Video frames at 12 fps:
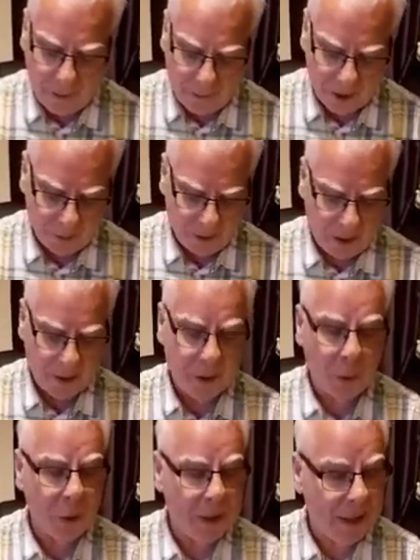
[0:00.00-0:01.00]
has been
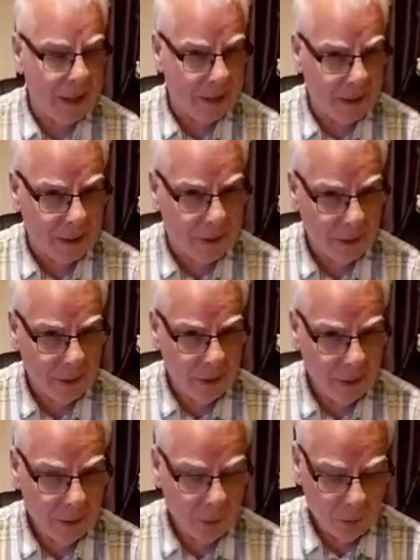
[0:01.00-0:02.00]
associated
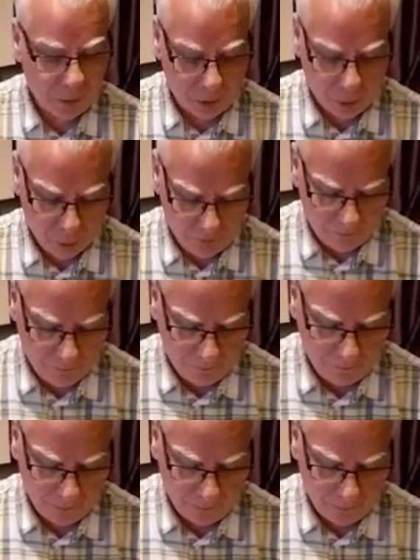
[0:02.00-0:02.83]
with gloom.